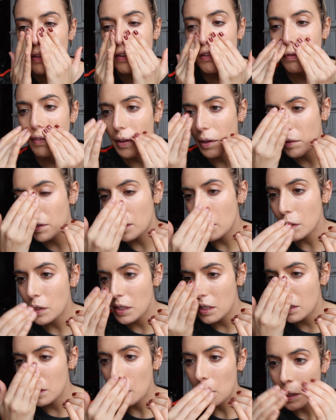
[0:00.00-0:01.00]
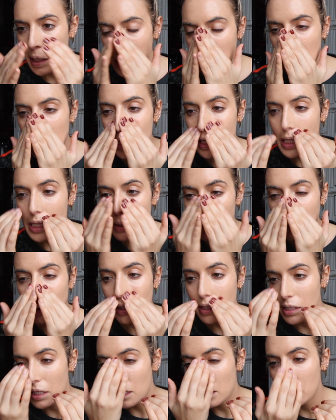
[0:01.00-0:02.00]
foundation
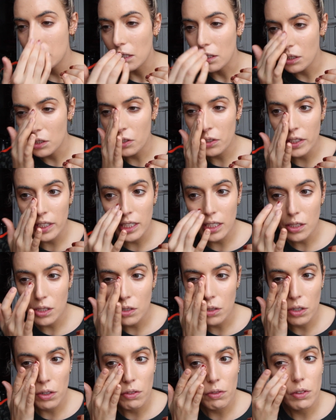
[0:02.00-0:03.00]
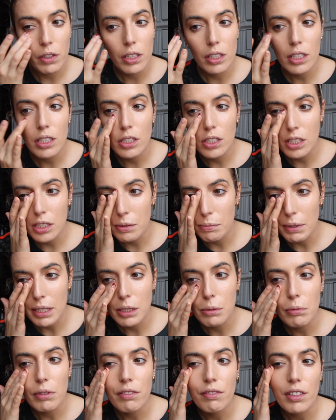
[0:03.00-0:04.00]
smells like sunscreen, so it really just
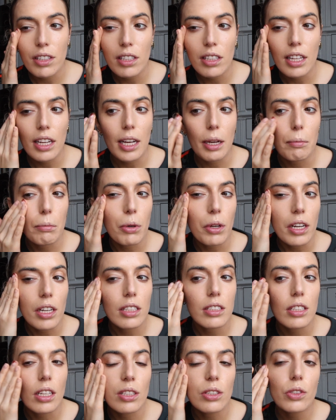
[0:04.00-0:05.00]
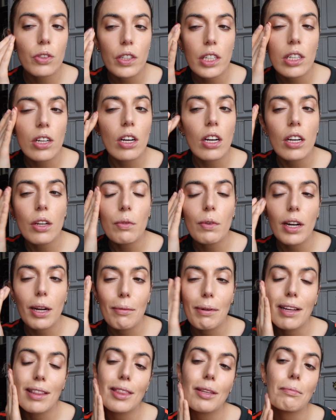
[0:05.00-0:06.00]
makes me feel like I'm putting sunscreen on when I'm
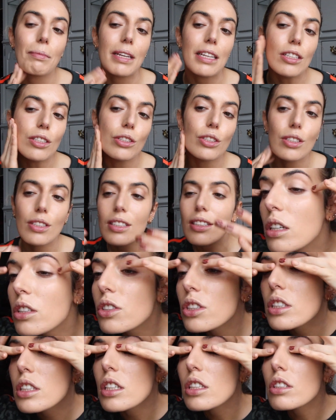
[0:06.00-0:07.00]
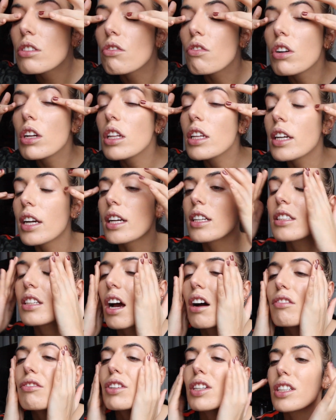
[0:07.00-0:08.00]
at the beach. It just has a really nice
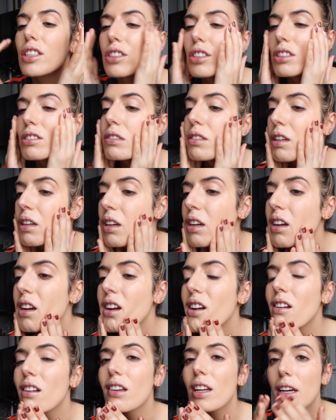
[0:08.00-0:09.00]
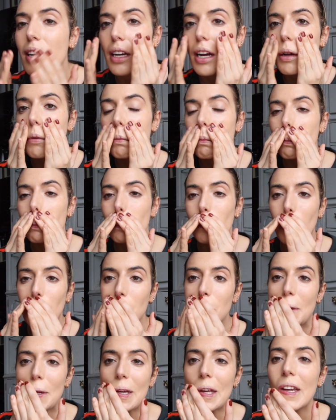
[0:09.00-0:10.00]
coverage. Like I'm
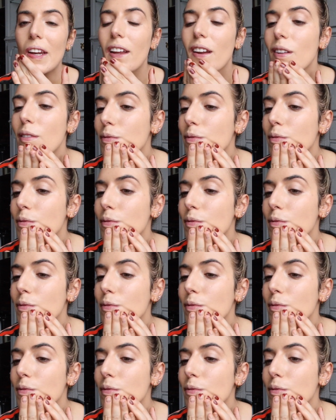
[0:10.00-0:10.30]
digging it.